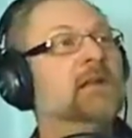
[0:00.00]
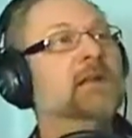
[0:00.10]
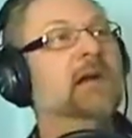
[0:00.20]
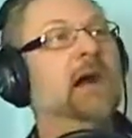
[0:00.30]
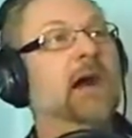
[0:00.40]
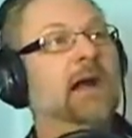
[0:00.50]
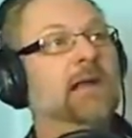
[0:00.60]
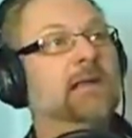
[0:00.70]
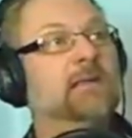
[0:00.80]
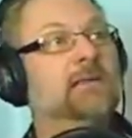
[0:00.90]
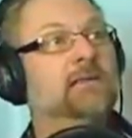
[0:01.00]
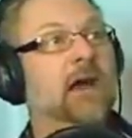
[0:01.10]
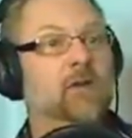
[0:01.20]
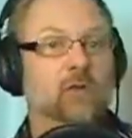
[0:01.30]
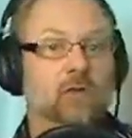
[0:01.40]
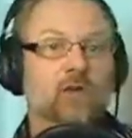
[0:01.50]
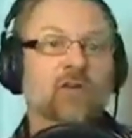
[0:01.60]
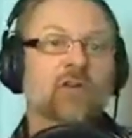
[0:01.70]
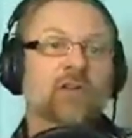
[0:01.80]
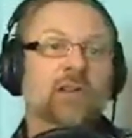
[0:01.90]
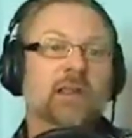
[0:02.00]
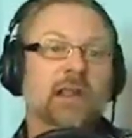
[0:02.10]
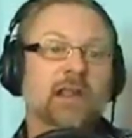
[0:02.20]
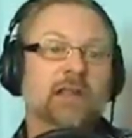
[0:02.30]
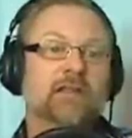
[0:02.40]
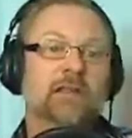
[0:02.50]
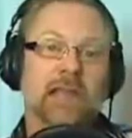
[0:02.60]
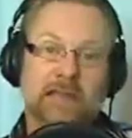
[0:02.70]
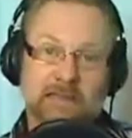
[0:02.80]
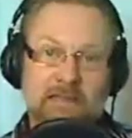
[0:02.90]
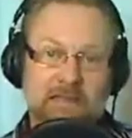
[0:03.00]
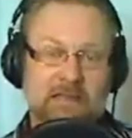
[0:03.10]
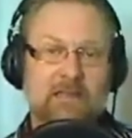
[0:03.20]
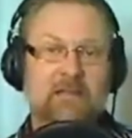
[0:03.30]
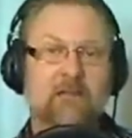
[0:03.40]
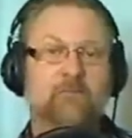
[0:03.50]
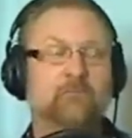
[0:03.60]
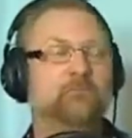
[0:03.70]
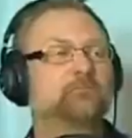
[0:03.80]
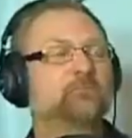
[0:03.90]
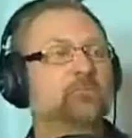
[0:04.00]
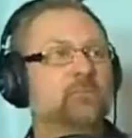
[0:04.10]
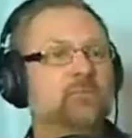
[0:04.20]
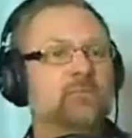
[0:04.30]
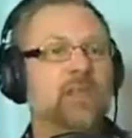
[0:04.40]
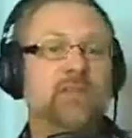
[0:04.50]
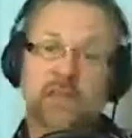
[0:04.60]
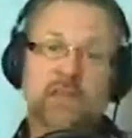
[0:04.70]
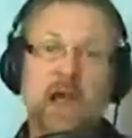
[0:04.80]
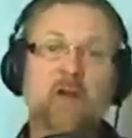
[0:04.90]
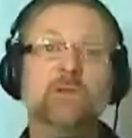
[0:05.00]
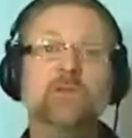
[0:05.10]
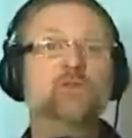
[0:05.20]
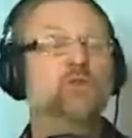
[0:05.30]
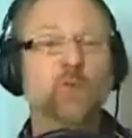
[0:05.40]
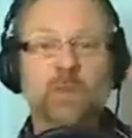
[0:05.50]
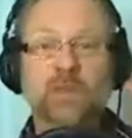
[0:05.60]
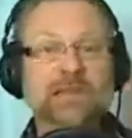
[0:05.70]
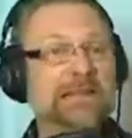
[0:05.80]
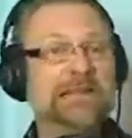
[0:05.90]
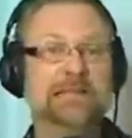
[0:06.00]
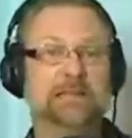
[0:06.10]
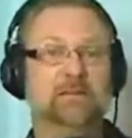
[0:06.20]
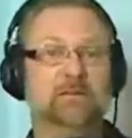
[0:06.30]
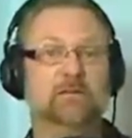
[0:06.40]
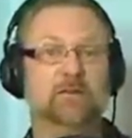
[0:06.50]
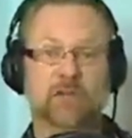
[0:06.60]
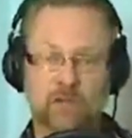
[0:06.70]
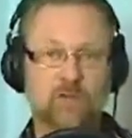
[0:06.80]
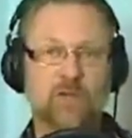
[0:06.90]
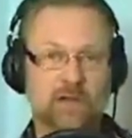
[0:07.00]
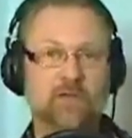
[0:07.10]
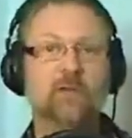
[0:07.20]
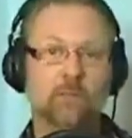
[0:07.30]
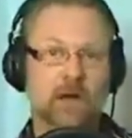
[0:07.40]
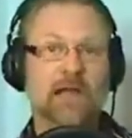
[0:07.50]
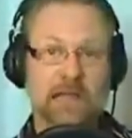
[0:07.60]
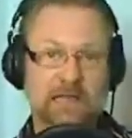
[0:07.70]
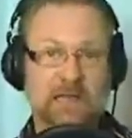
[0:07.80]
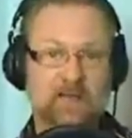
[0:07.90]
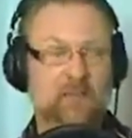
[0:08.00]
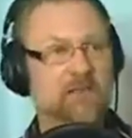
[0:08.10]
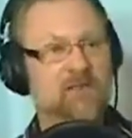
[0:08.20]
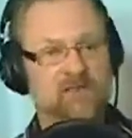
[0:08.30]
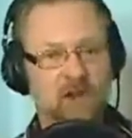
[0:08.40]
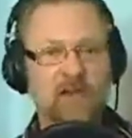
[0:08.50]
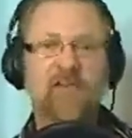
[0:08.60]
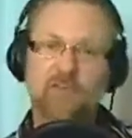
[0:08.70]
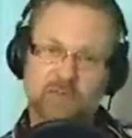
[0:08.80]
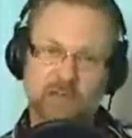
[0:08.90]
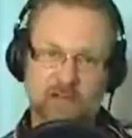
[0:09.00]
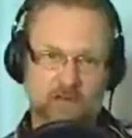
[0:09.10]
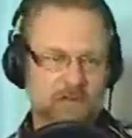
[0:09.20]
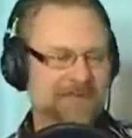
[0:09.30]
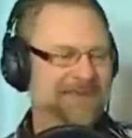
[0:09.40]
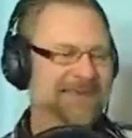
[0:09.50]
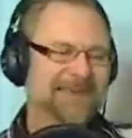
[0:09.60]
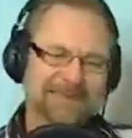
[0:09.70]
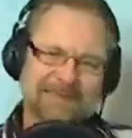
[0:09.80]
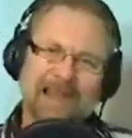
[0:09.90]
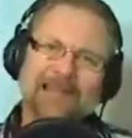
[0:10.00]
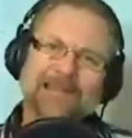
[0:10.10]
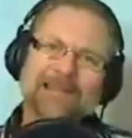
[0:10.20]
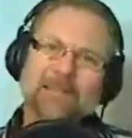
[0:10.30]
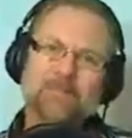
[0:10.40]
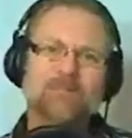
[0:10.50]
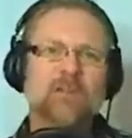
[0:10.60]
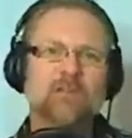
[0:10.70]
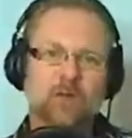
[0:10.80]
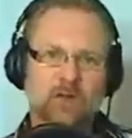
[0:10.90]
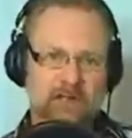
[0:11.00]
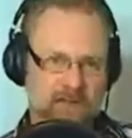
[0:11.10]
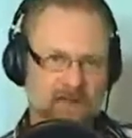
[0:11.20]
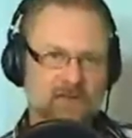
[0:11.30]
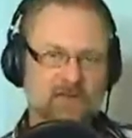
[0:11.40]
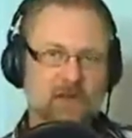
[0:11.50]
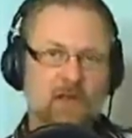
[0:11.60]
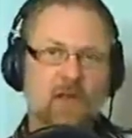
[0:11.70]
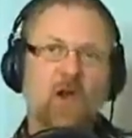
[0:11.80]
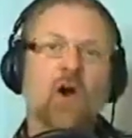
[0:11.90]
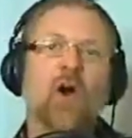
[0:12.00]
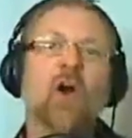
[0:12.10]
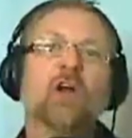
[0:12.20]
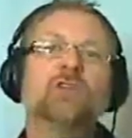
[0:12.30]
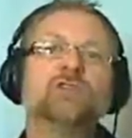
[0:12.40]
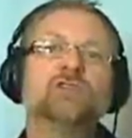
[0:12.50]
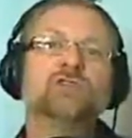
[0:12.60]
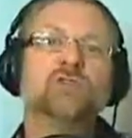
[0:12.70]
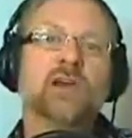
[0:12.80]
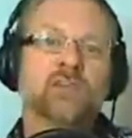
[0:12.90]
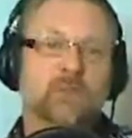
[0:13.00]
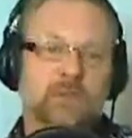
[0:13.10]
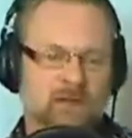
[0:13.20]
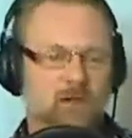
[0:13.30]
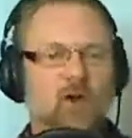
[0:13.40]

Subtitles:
I learned a technique that allowed me to completely get rid of my headaches, because doctors will tell you 98% of all headaches are stress-related, are